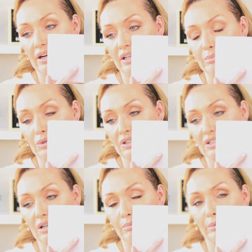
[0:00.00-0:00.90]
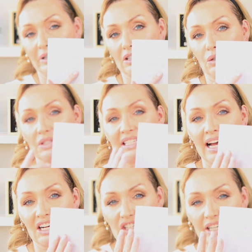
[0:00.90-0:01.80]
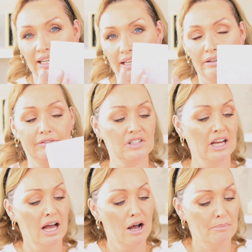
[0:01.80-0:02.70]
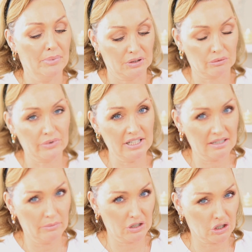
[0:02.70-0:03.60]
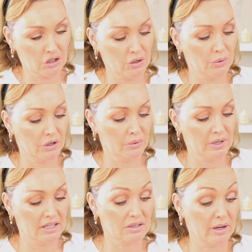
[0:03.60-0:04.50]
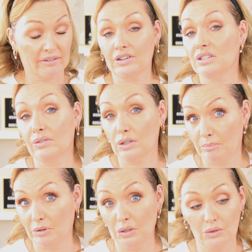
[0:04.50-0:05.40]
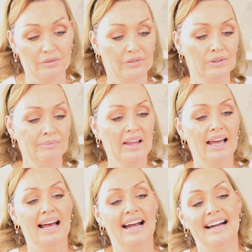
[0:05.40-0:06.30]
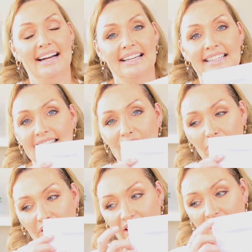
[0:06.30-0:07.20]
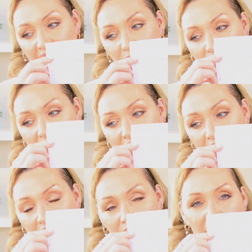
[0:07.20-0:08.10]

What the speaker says: I only bought this a couple of weeks ago. It's actually a gift. But the reason I want to show you is, well, first of all, it's beautiful. And I don't know if you can guess what it is.